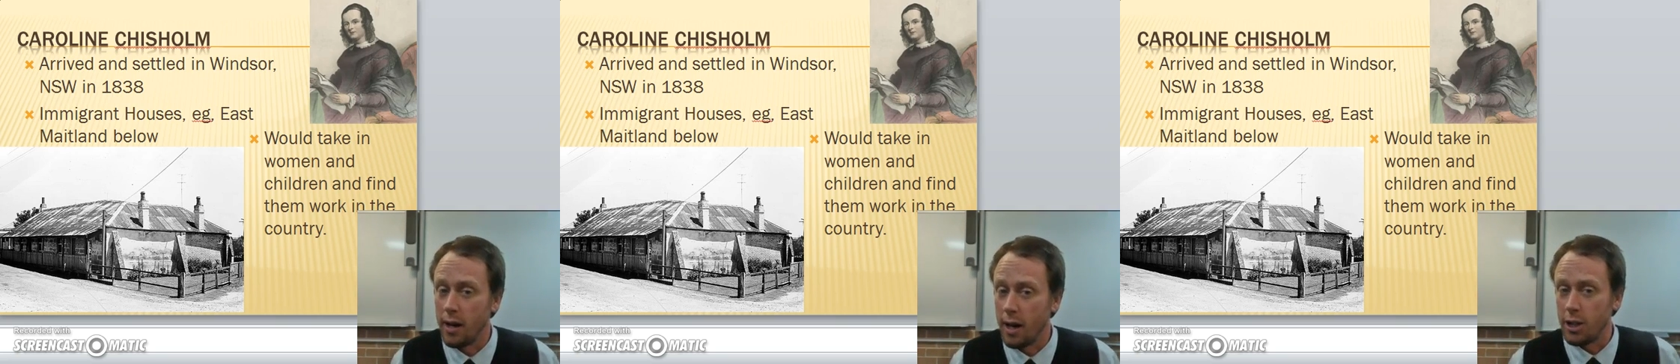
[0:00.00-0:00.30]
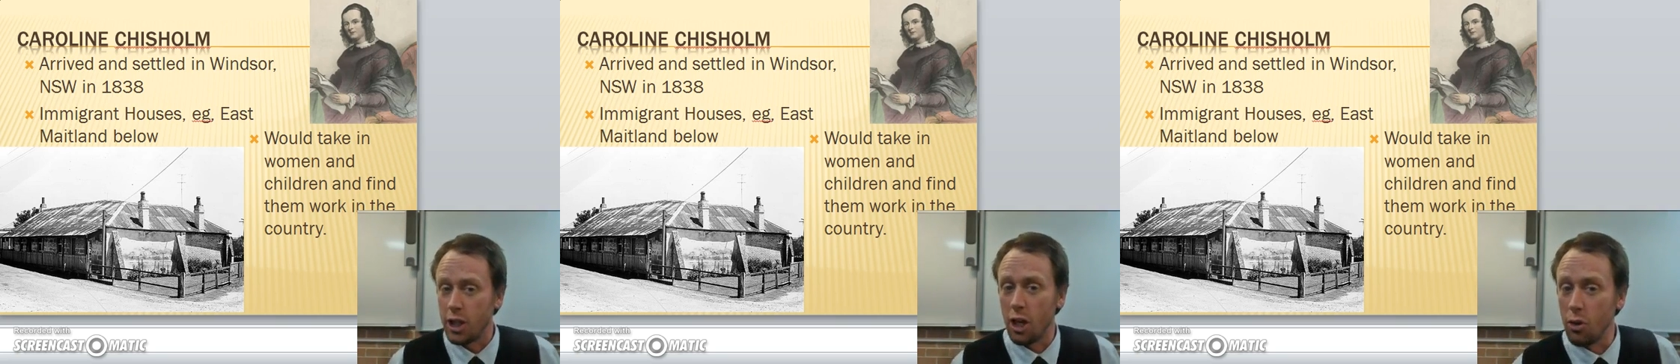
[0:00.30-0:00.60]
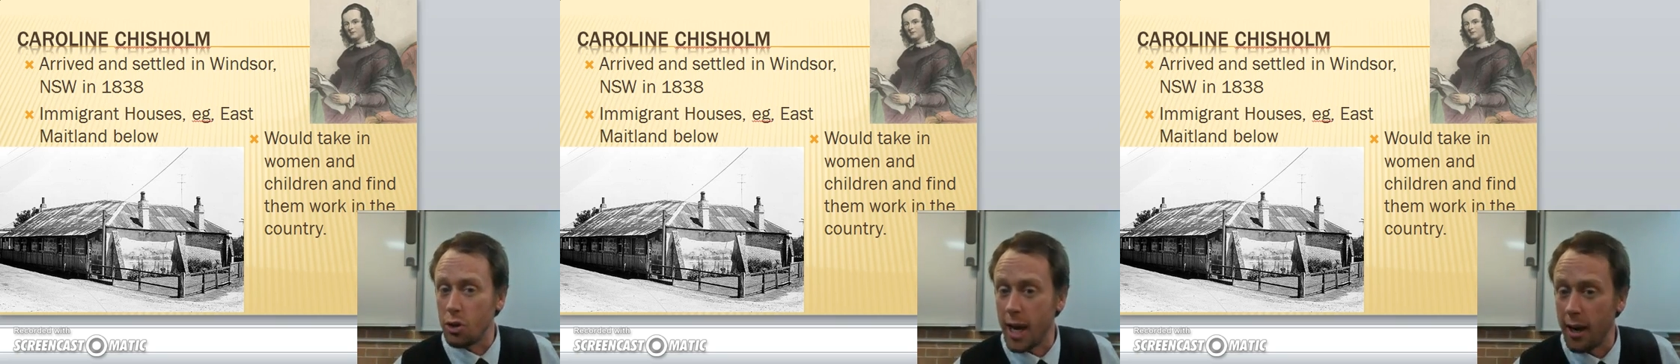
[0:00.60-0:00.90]
And she
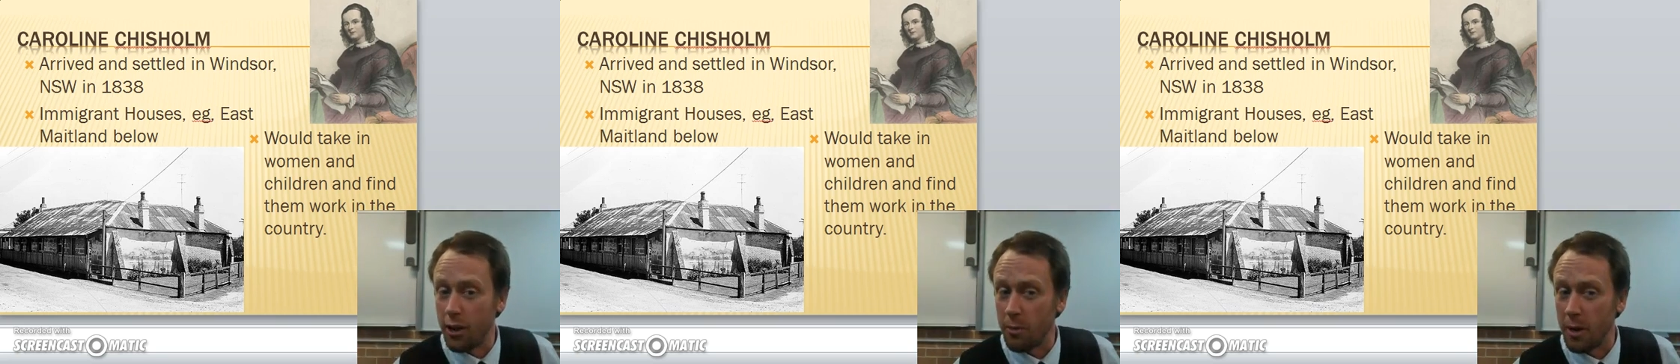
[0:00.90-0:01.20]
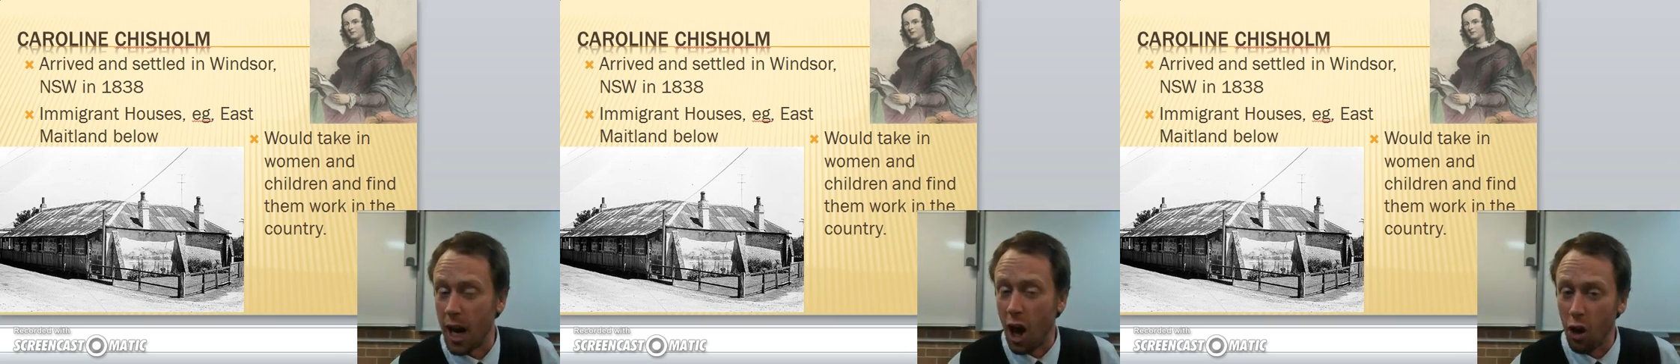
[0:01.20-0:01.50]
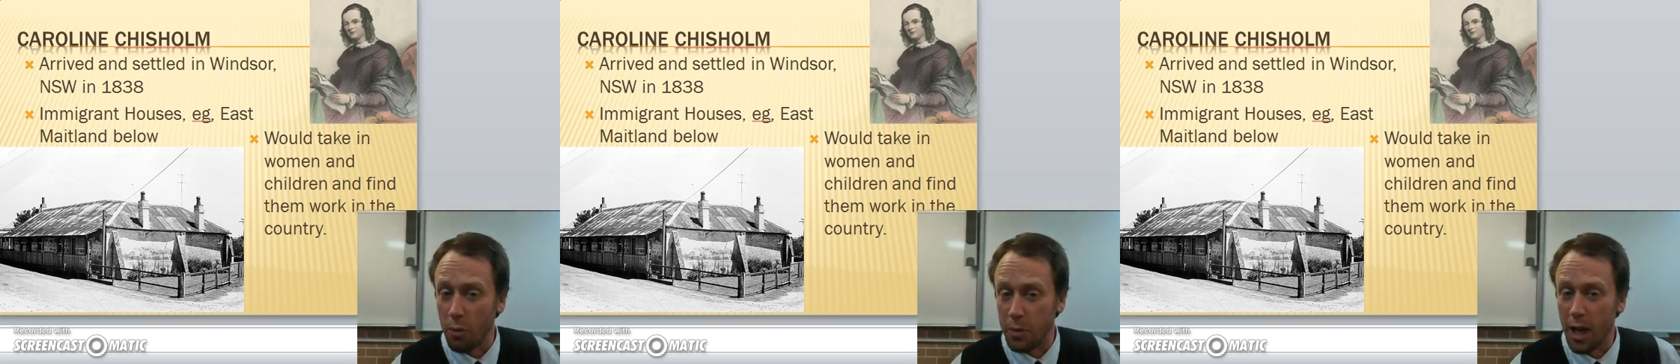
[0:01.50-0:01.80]
looked down at them and
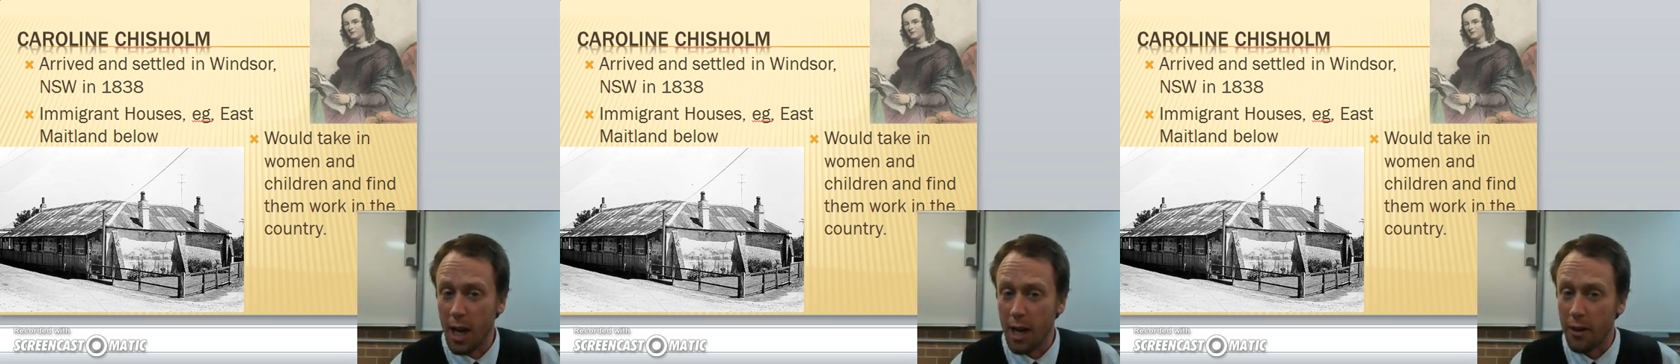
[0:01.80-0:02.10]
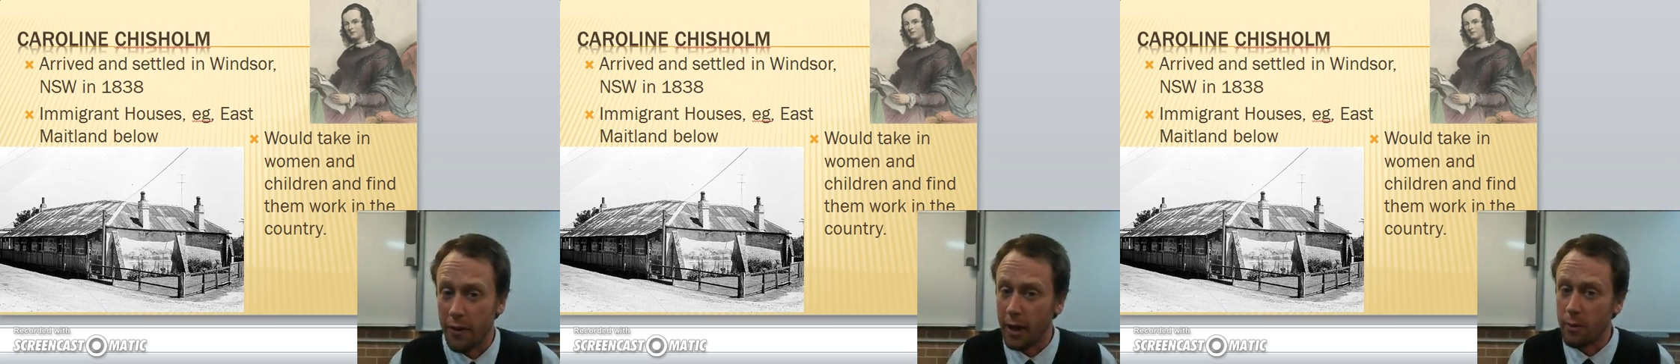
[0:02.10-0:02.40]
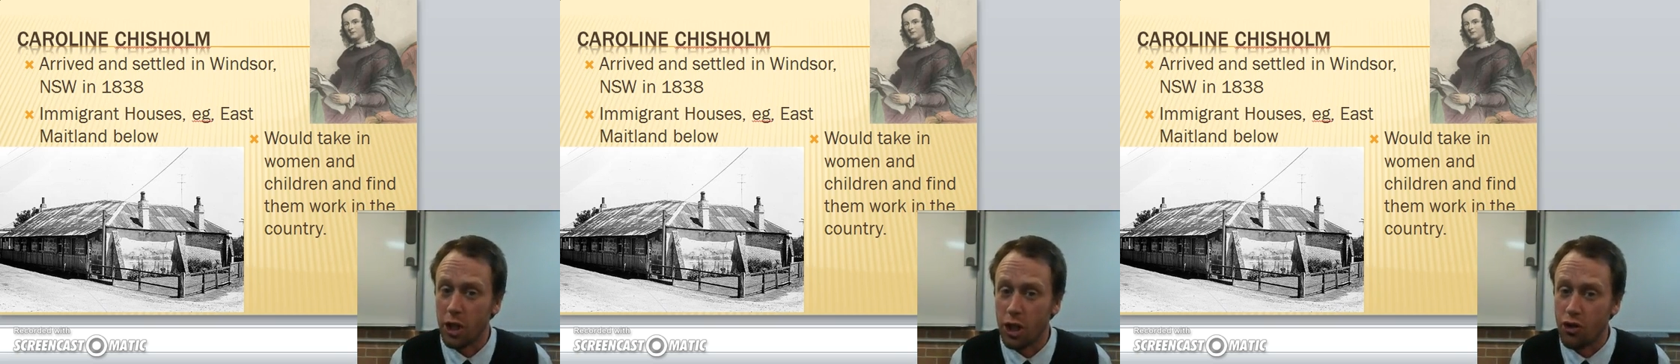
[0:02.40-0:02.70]
hoped that they
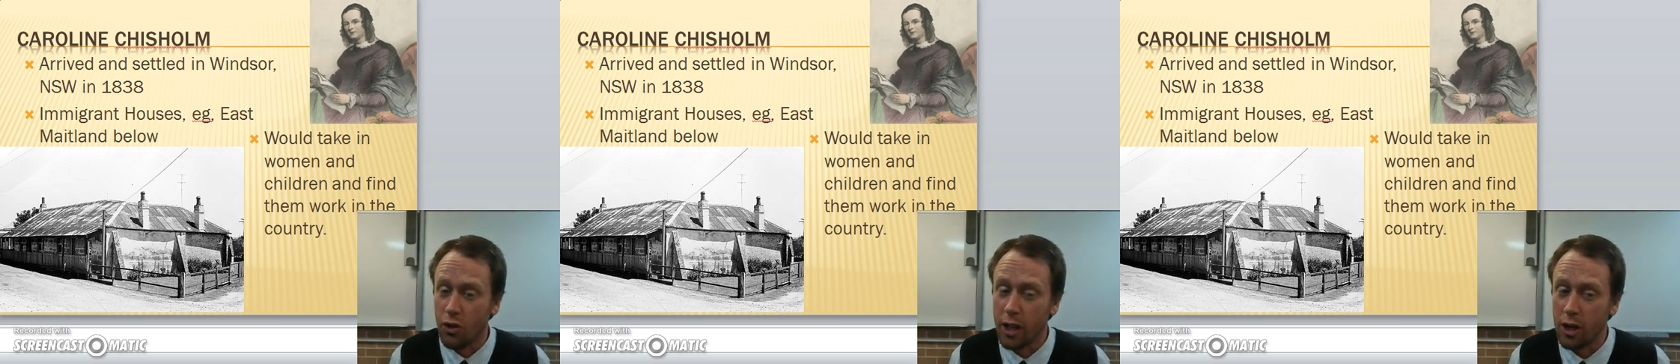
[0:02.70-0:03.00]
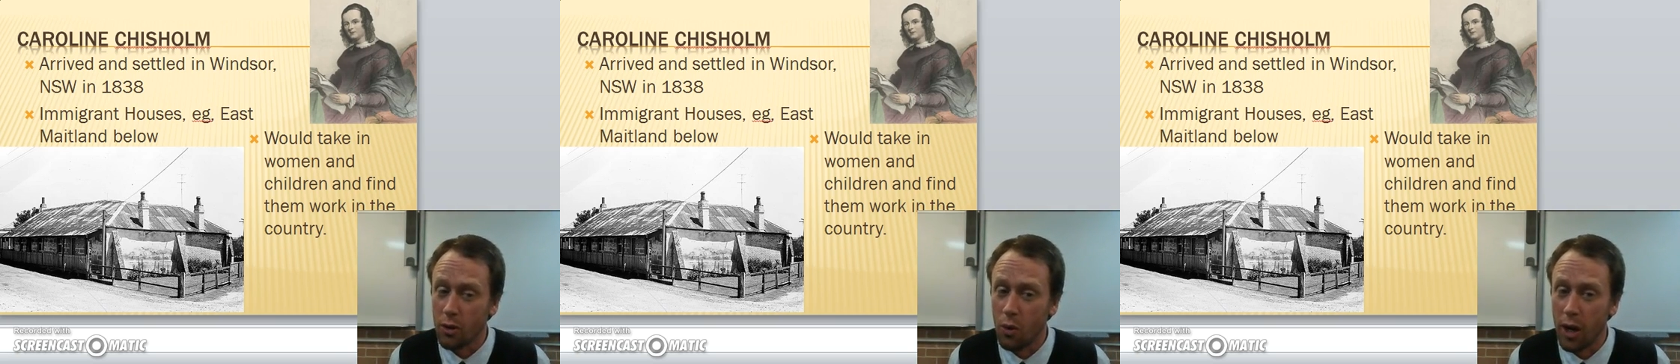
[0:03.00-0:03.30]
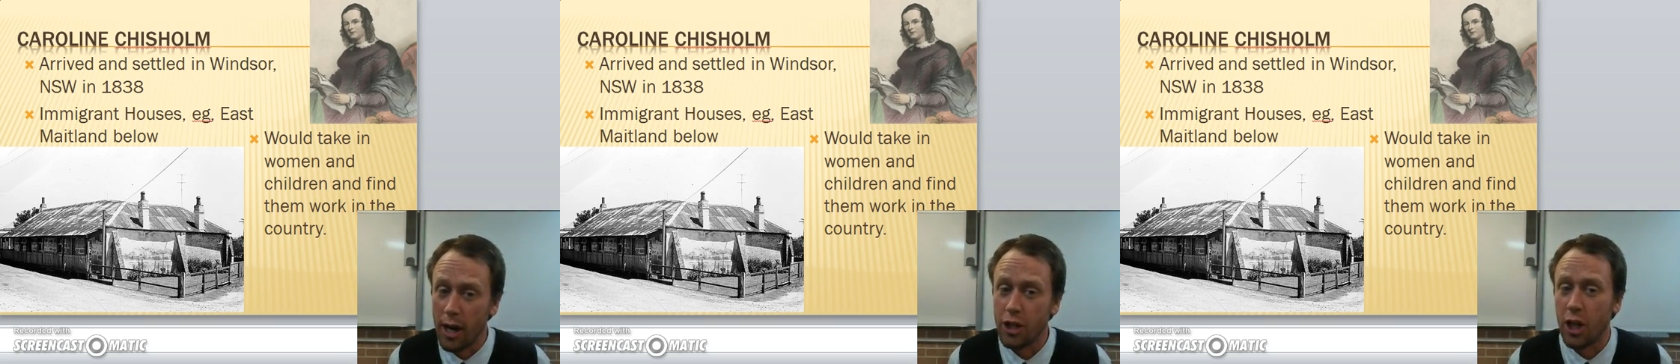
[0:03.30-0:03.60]
would just drink the
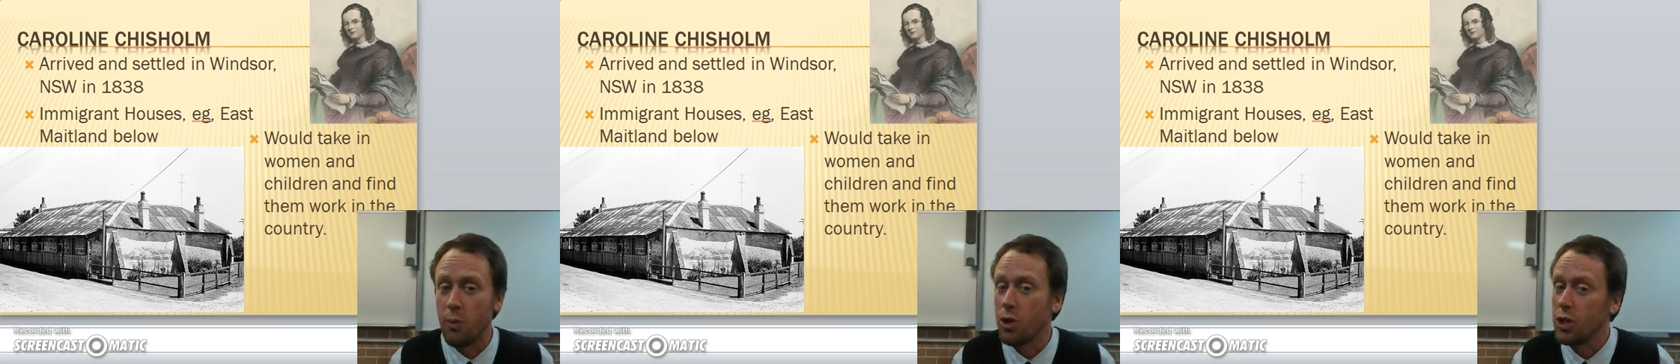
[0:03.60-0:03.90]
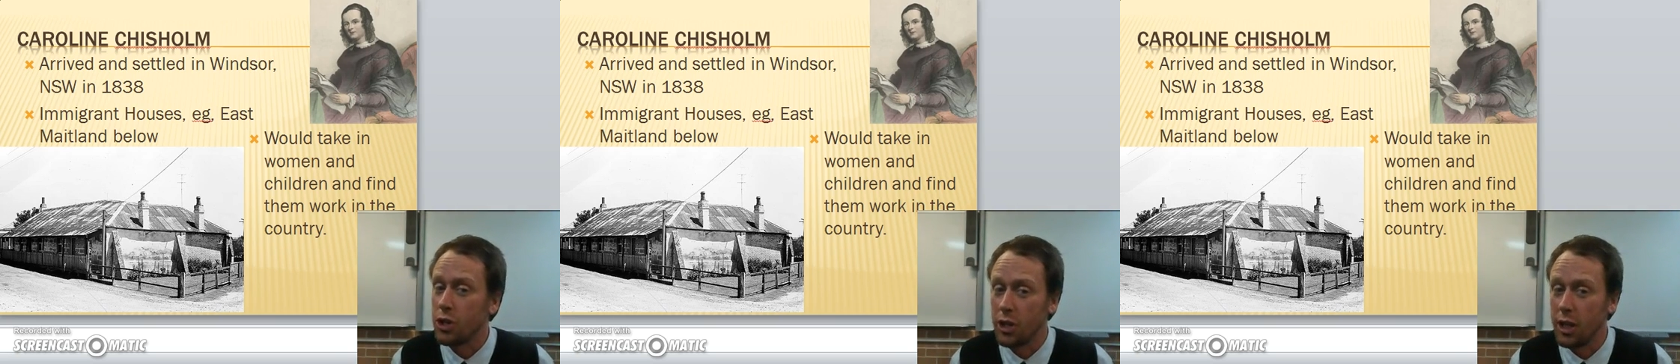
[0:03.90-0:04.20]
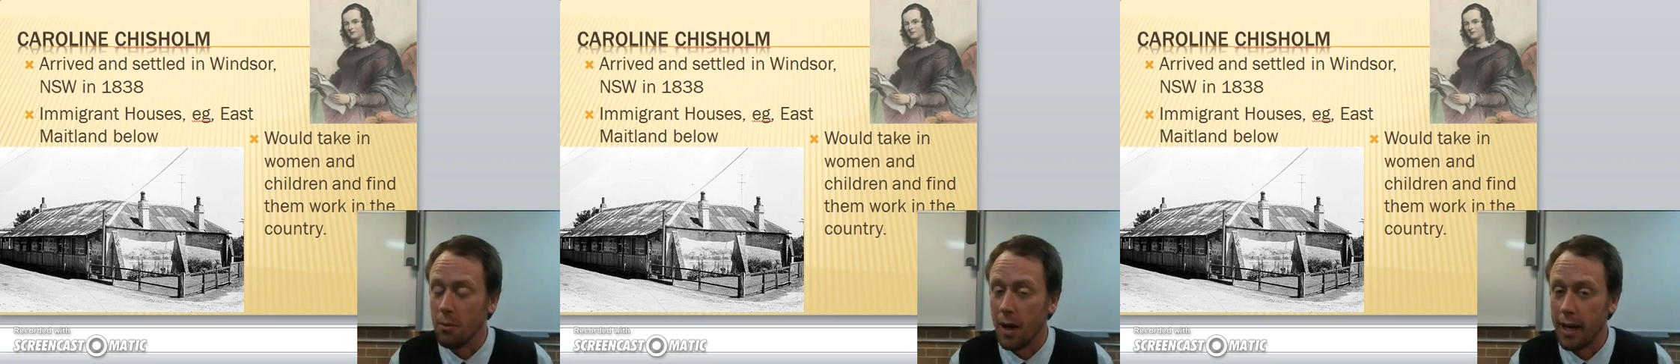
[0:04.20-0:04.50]
water and she wouldn't see
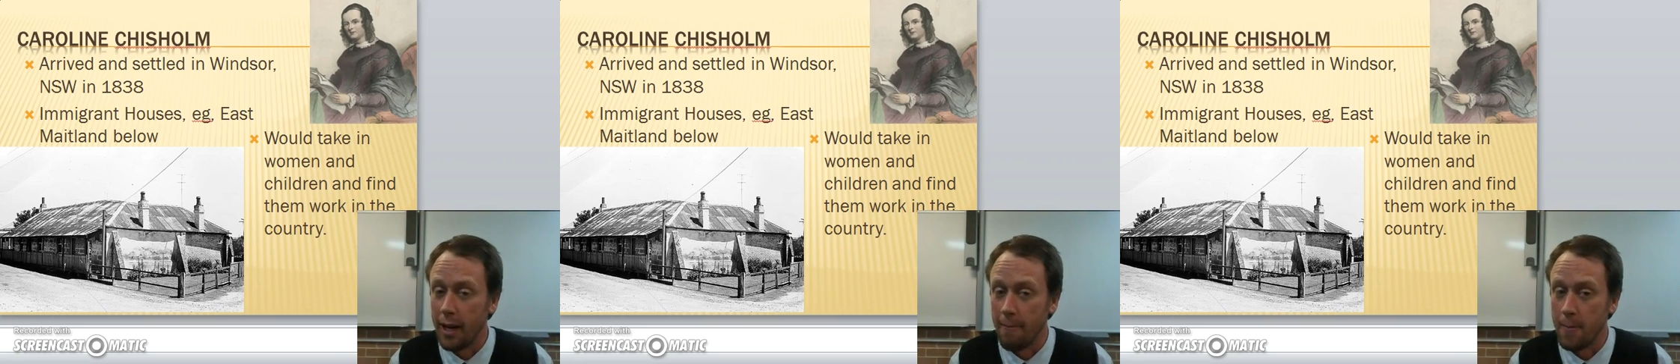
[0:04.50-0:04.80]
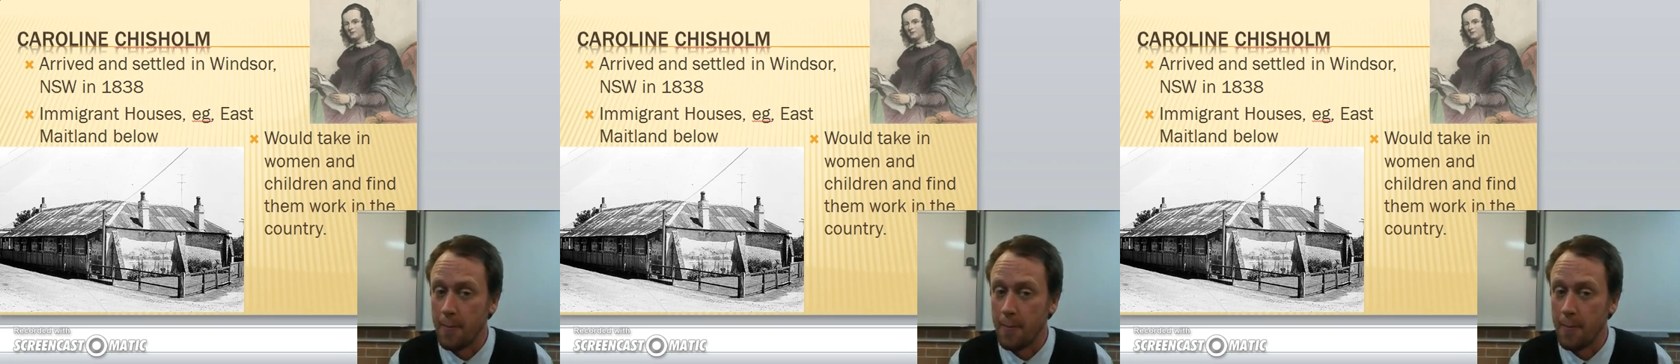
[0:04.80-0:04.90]
them later.